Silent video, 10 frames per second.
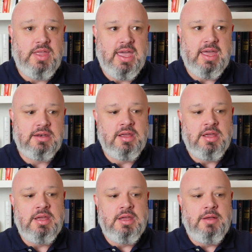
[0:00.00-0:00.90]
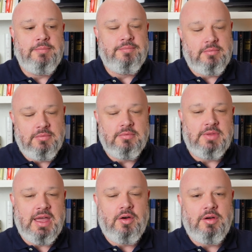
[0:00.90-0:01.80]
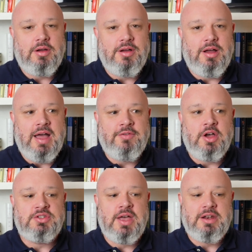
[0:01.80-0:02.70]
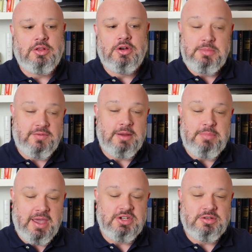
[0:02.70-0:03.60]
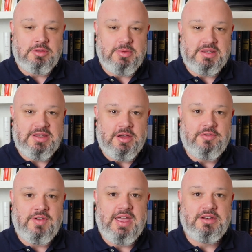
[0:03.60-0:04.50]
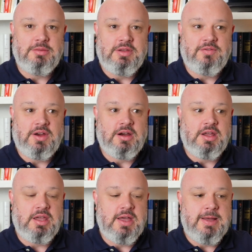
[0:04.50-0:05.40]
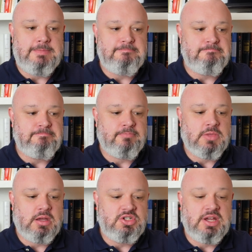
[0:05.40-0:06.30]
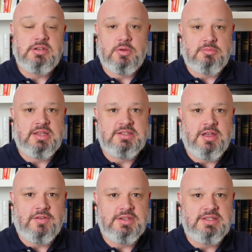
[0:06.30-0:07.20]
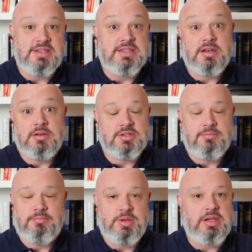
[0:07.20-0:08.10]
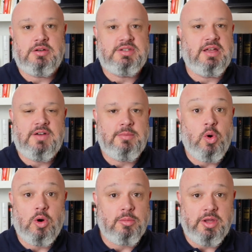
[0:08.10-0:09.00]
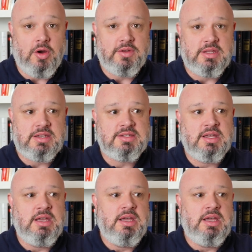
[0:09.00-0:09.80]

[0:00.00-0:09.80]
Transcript: And now, I've also had to learn to be very patient with myself and to be very gentle with myself, because it's easy to just beat yourself up horribly over this.